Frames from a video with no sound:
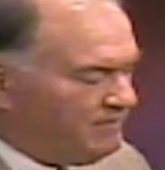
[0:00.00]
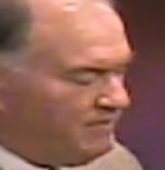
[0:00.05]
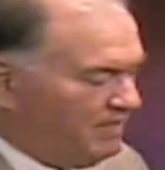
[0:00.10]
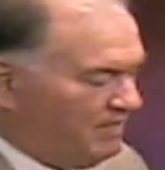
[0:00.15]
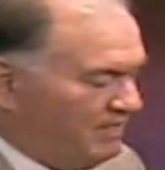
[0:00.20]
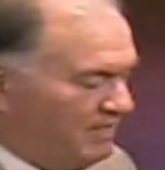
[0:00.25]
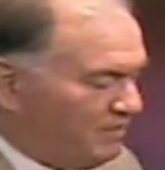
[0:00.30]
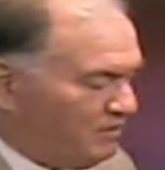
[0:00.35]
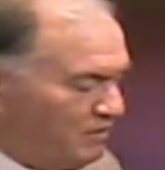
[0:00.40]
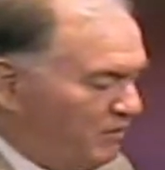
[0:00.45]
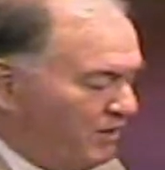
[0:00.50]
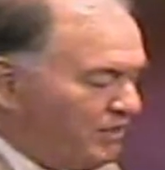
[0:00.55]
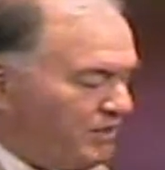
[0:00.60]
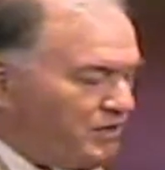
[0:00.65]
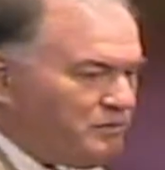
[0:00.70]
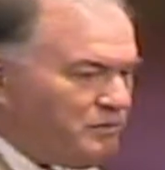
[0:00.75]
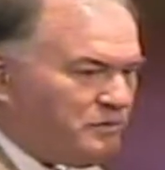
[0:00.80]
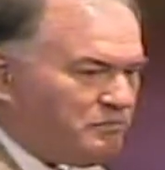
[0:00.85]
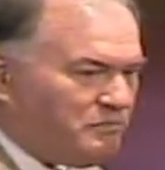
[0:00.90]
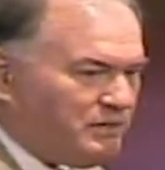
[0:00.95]
Isn't that the way
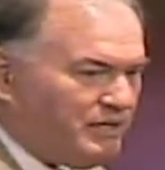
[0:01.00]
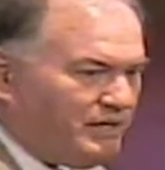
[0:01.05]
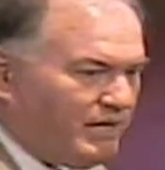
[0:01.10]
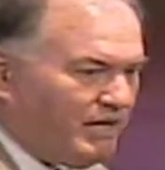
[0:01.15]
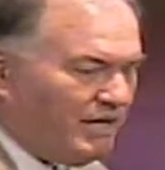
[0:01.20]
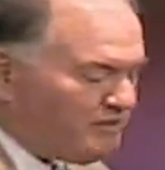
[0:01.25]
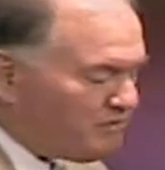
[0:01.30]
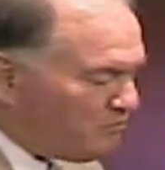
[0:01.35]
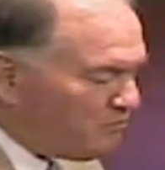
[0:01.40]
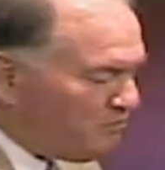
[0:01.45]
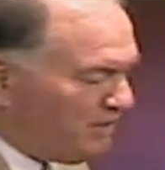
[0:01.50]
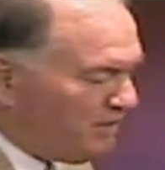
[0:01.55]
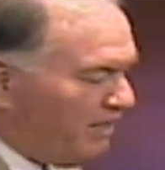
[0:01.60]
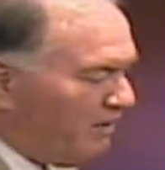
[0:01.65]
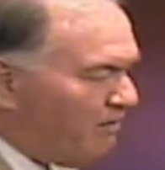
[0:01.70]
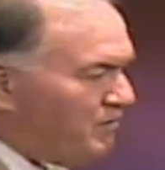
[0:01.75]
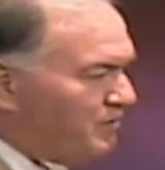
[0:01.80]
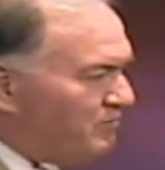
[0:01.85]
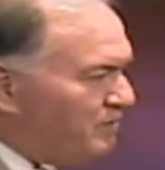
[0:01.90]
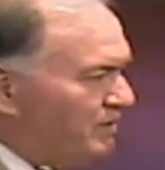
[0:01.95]
you would be? That's the way
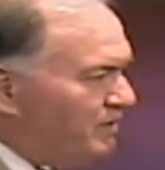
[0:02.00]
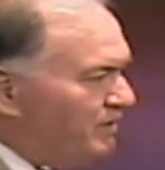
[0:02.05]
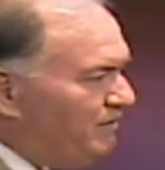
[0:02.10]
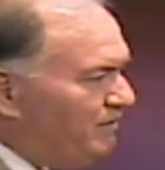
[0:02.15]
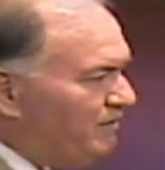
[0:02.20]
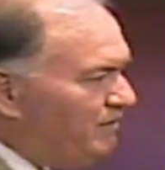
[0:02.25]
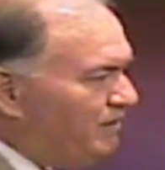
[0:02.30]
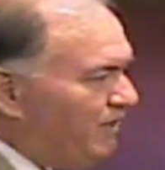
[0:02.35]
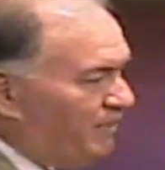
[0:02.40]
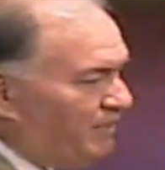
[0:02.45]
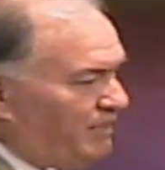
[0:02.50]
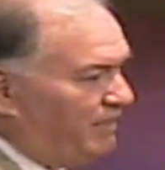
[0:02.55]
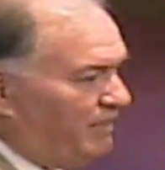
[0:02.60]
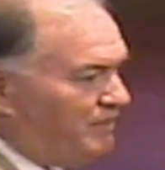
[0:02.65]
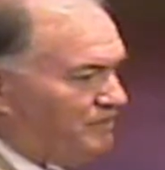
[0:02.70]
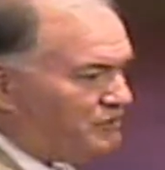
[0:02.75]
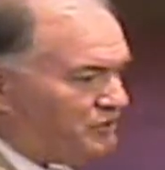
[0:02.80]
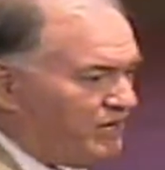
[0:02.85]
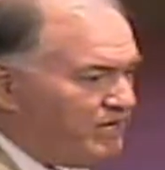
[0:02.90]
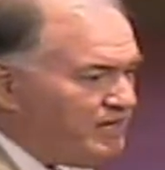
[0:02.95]
I would be. I
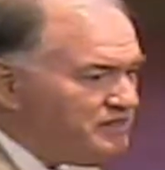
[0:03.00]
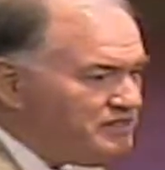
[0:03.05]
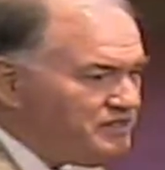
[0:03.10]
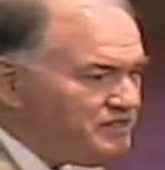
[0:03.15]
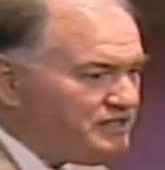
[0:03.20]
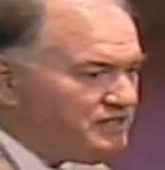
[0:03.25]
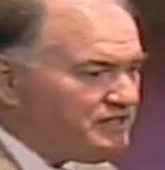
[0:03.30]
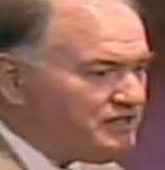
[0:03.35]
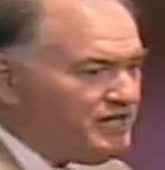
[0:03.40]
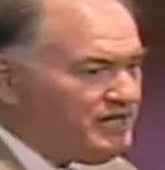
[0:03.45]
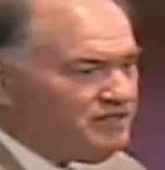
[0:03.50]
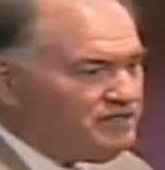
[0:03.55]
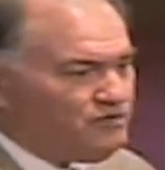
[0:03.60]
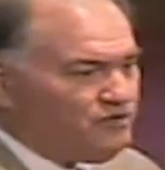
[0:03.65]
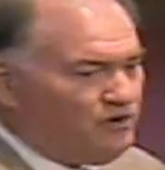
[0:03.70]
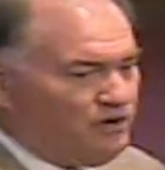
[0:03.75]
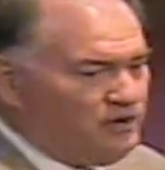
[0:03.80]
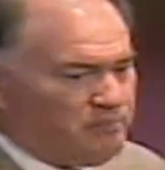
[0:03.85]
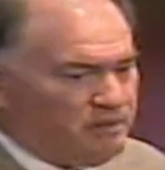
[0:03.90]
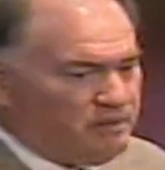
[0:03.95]
can't change anything. It's
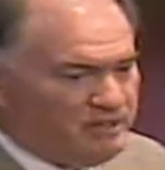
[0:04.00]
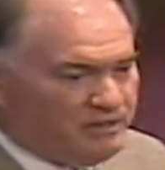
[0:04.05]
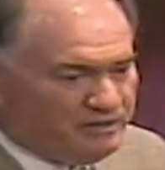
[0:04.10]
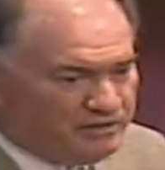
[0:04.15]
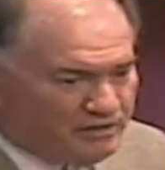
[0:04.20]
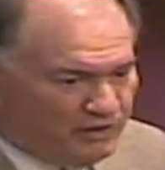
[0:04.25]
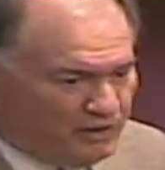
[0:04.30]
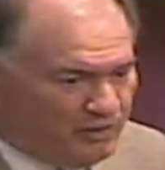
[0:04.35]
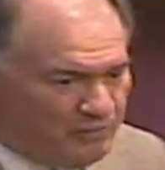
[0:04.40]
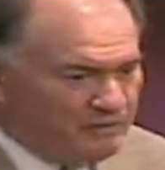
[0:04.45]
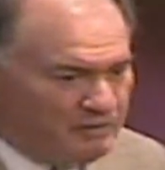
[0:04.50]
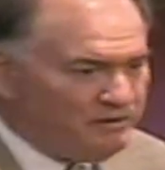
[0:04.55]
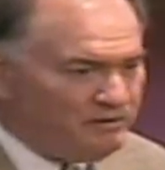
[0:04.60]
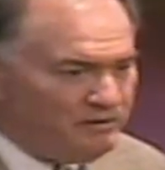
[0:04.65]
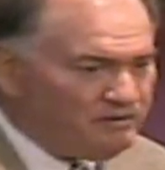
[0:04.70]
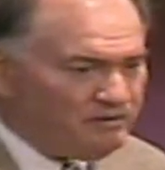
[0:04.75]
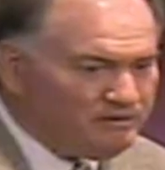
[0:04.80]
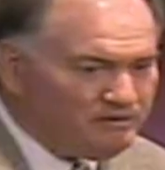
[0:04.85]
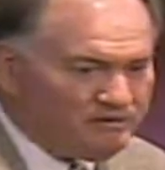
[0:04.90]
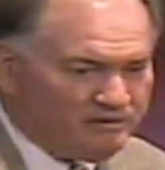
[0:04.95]
already been determined.
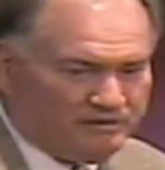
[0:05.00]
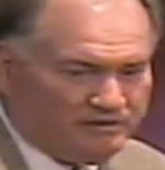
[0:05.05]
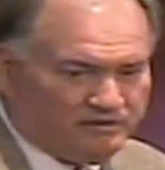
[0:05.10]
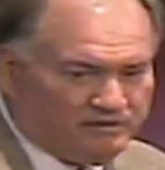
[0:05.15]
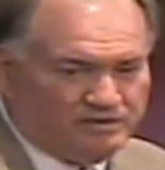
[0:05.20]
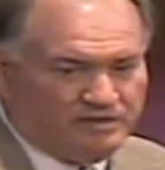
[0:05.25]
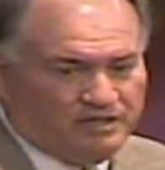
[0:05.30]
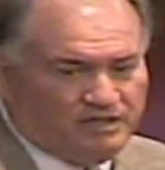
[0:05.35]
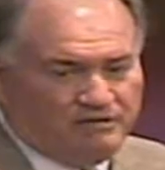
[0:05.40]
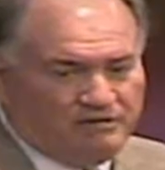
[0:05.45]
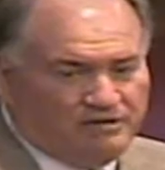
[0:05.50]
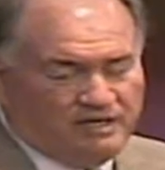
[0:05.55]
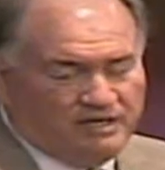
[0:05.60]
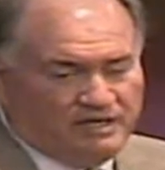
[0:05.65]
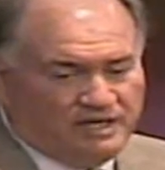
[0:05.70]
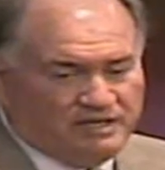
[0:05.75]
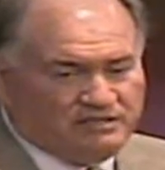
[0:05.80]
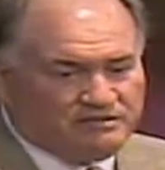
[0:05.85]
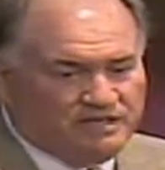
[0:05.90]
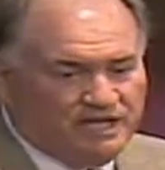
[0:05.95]
You know,
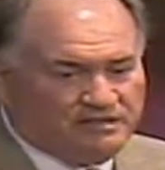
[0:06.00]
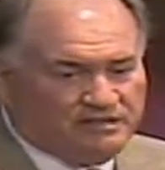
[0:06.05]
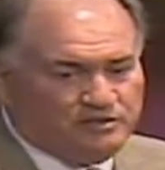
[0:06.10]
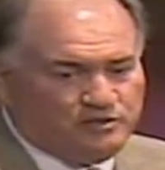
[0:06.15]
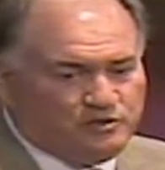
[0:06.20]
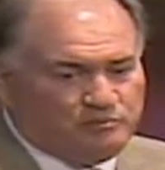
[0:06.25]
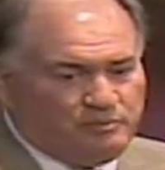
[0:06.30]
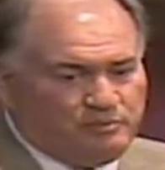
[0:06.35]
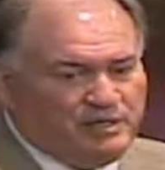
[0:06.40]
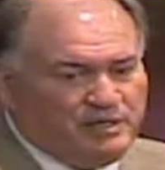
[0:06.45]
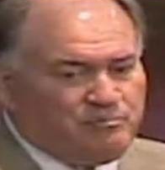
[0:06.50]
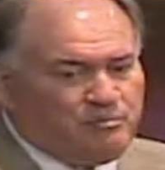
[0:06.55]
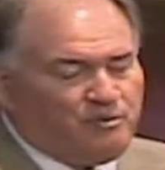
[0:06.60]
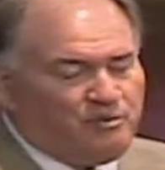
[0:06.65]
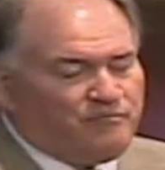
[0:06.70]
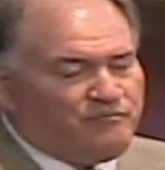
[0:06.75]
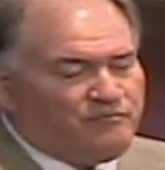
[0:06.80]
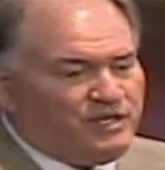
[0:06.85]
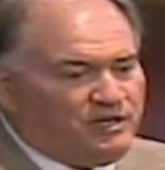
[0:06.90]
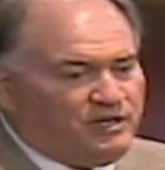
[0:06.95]
it's like those
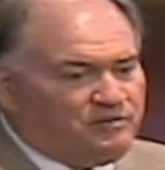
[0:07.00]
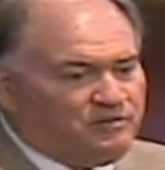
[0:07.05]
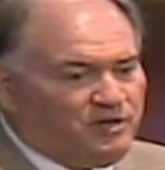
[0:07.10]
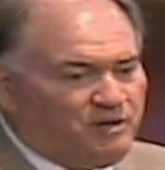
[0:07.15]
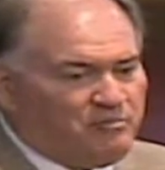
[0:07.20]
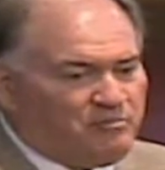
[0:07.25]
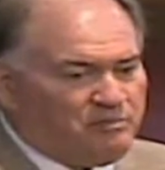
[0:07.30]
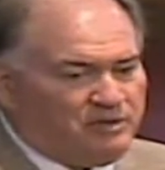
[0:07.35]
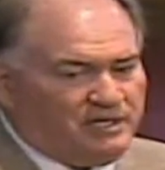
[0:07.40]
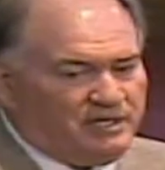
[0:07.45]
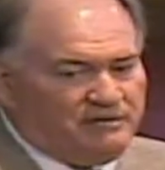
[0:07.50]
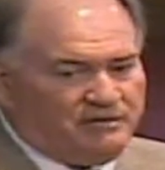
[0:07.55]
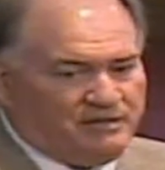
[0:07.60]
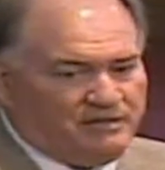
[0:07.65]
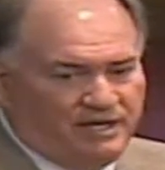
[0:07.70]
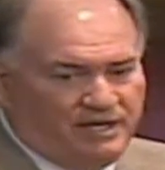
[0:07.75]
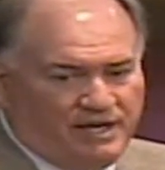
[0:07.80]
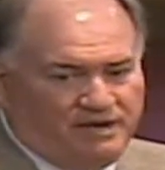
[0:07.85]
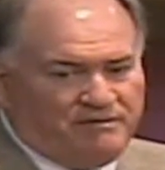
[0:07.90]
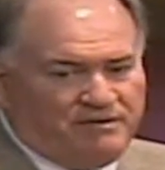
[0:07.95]
people who don't believe in
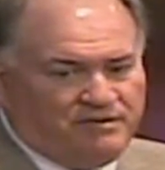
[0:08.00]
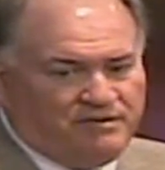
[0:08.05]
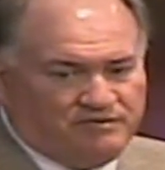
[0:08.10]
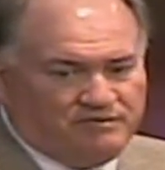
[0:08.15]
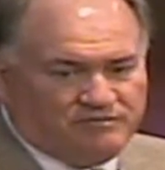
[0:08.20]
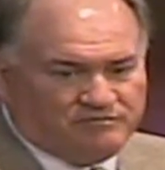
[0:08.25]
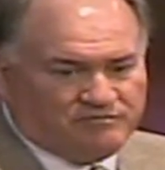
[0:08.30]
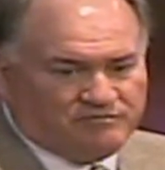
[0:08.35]
heaven.